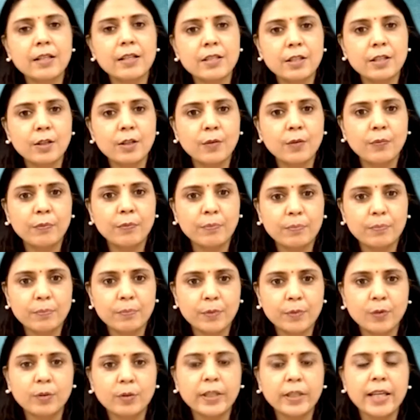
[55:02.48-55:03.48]
instead of,
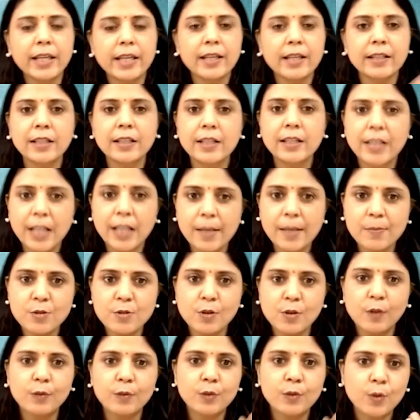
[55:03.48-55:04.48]
you know, taking the names
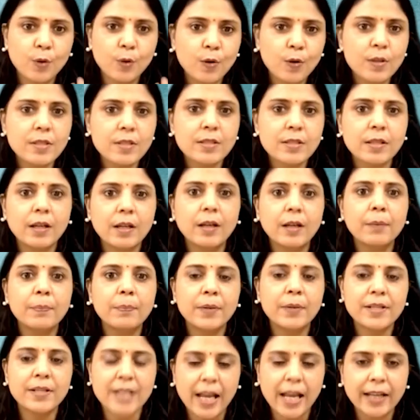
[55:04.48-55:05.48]
of those
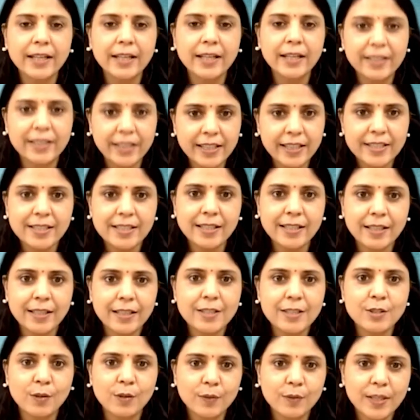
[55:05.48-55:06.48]
presiding
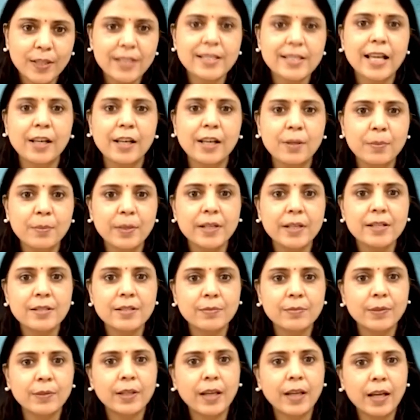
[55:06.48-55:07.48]
deities of these
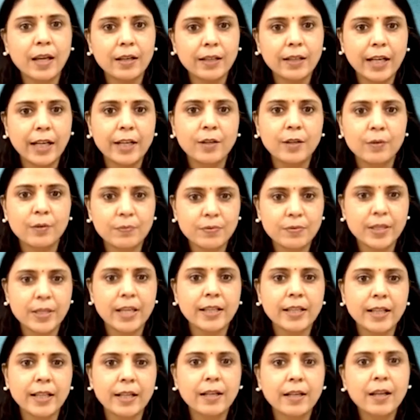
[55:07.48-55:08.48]
elements, we are kind of
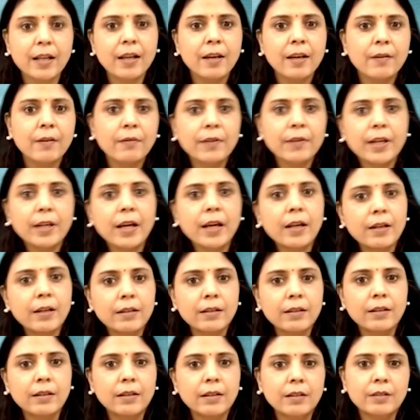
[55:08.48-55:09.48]
saying that we
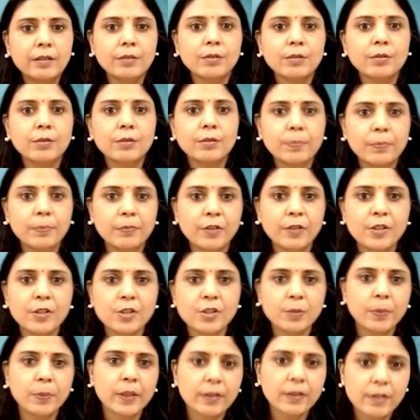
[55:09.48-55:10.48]
are
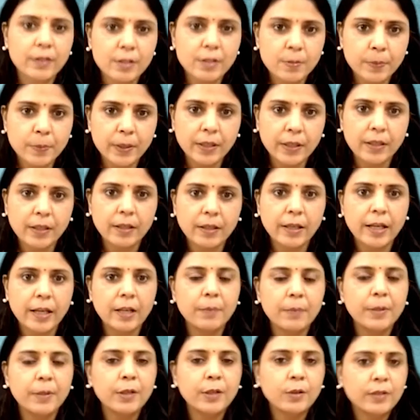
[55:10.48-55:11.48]
worshipping this particular
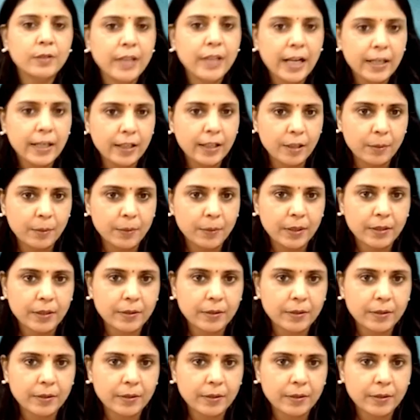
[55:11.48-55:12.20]
element or that element.